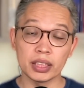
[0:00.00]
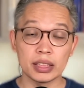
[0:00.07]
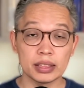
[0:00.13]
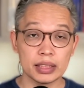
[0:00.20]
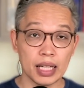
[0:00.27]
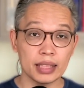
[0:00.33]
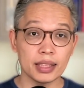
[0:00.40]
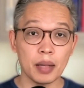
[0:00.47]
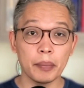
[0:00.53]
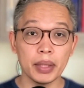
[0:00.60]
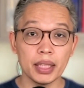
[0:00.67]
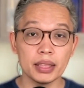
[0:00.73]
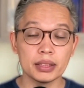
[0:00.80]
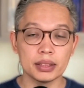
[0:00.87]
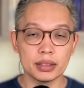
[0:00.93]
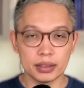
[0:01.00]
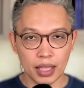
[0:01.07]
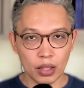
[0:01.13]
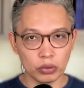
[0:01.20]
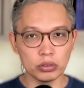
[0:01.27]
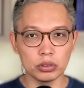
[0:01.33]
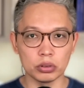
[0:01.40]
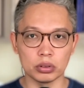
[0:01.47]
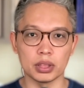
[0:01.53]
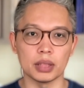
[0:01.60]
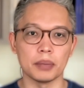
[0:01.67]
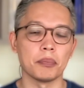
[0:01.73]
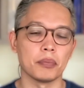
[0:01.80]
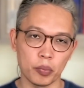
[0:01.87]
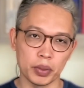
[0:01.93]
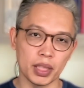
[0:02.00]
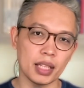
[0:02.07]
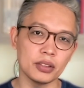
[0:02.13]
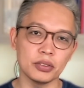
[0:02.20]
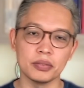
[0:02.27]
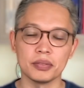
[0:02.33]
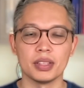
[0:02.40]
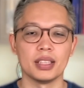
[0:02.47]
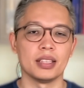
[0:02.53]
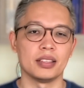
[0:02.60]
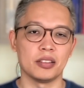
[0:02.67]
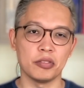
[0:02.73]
without first having a medical consultation, right?